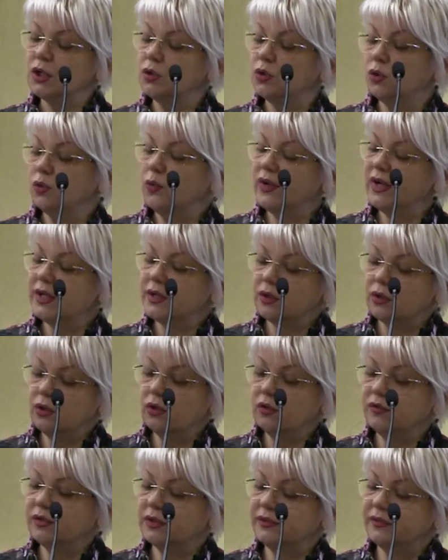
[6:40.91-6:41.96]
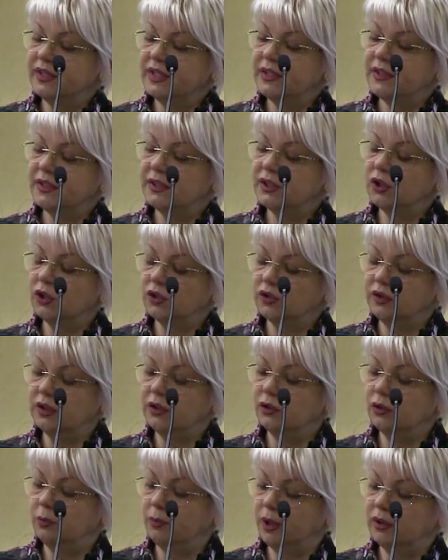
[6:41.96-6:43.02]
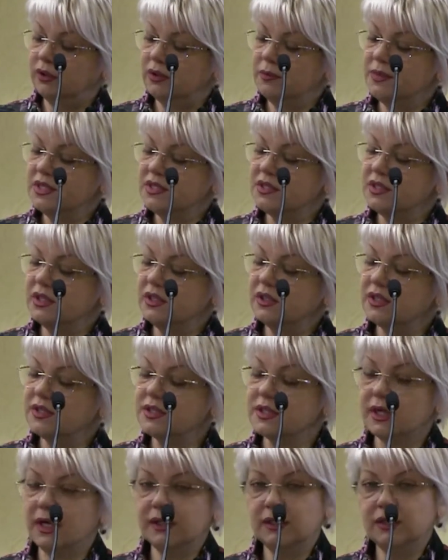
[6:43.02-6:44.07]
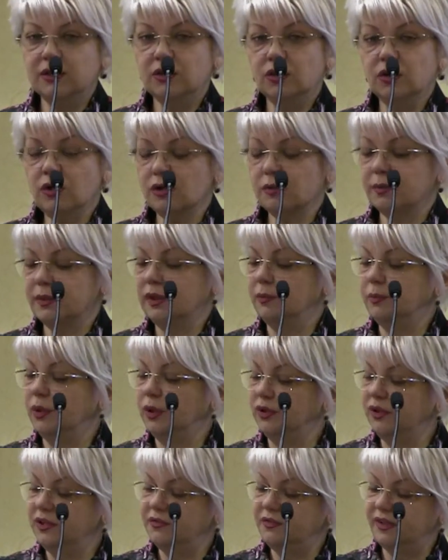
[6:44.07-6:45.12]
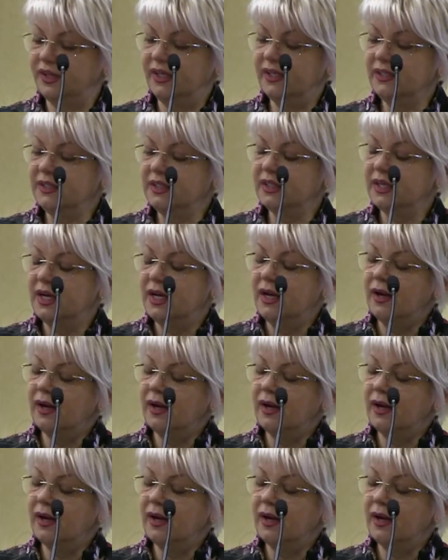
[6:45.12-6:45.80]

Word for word: who were overweight according to body mass index had normal body fat